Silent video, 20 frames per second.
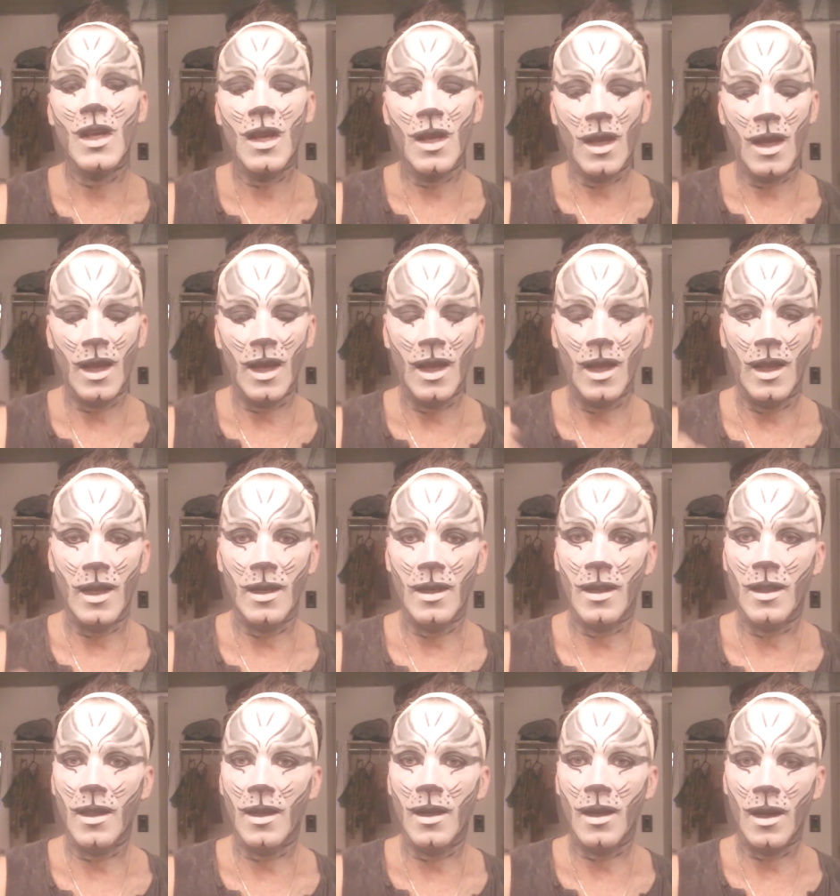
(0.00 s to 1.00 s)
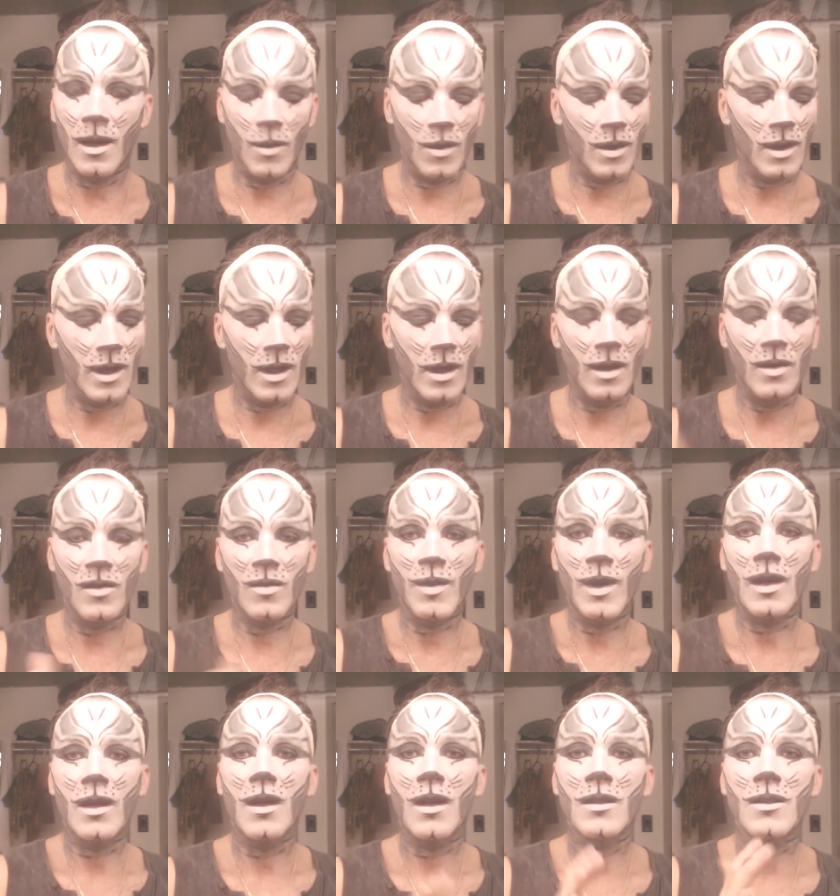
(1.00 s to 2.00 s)
and then I will get into my
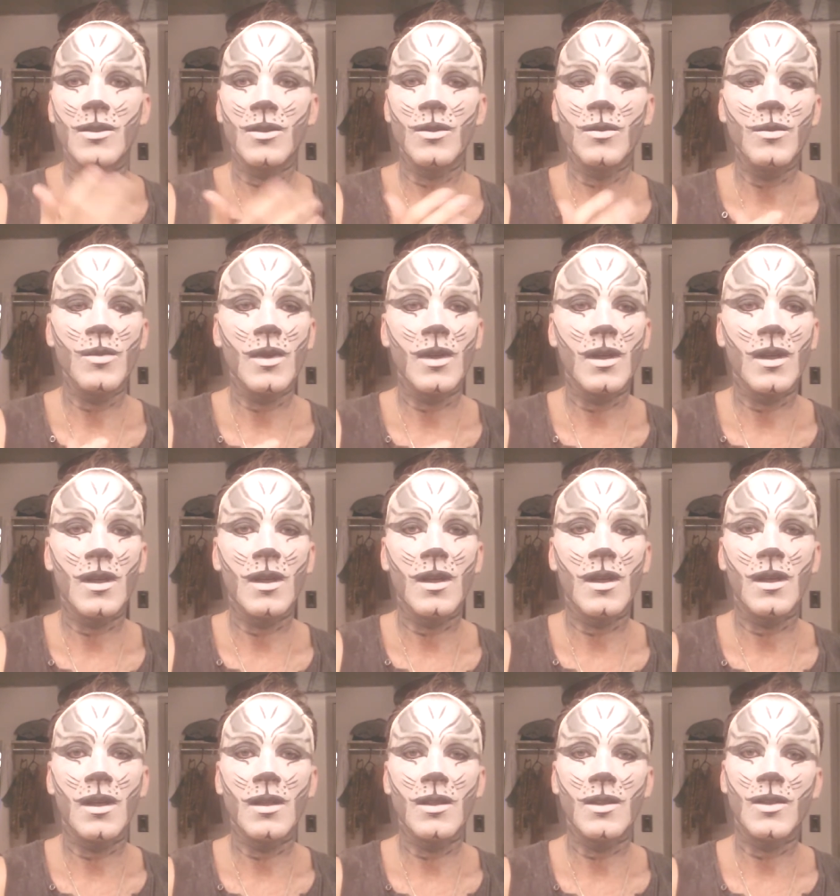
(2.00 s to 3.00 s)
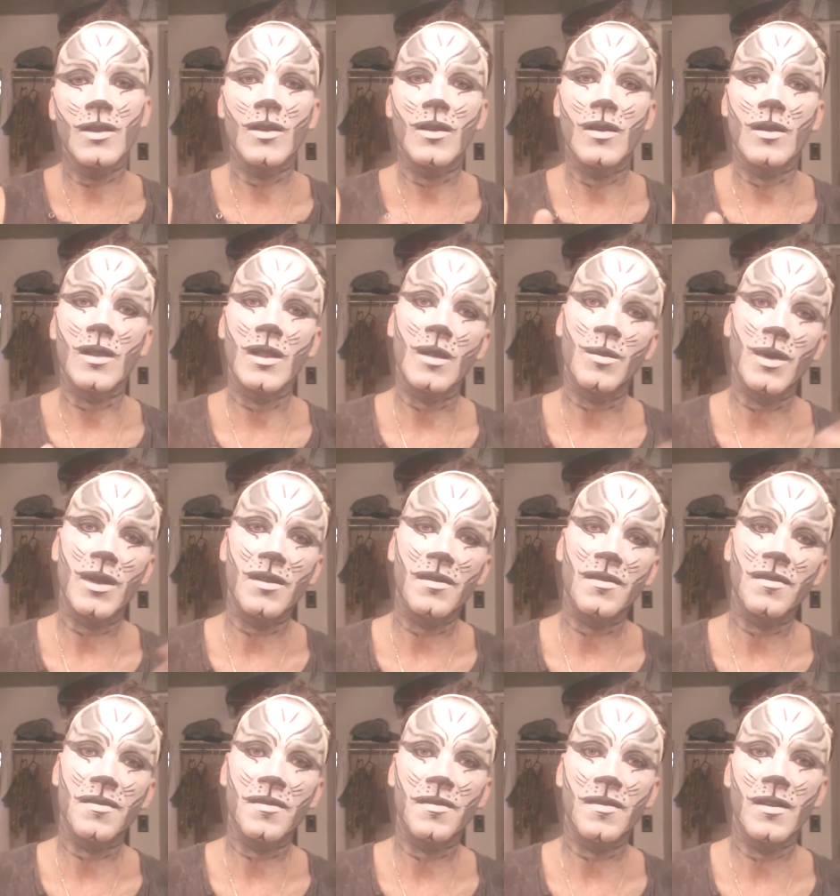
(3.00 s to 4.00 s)
costume, do a little bit
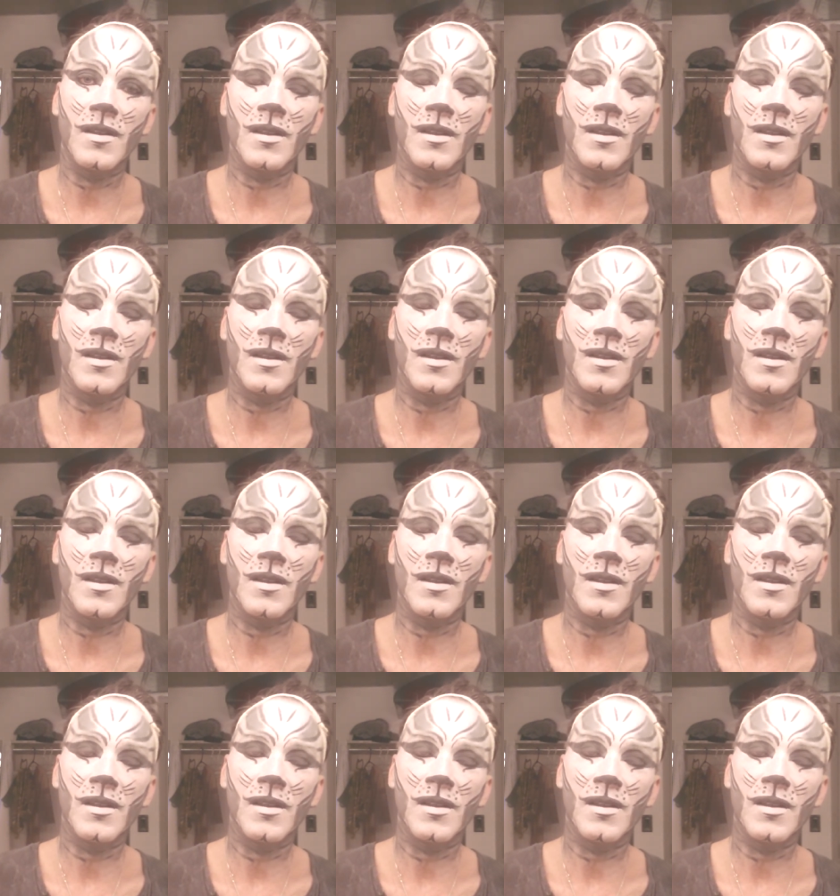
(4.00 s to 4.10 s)
of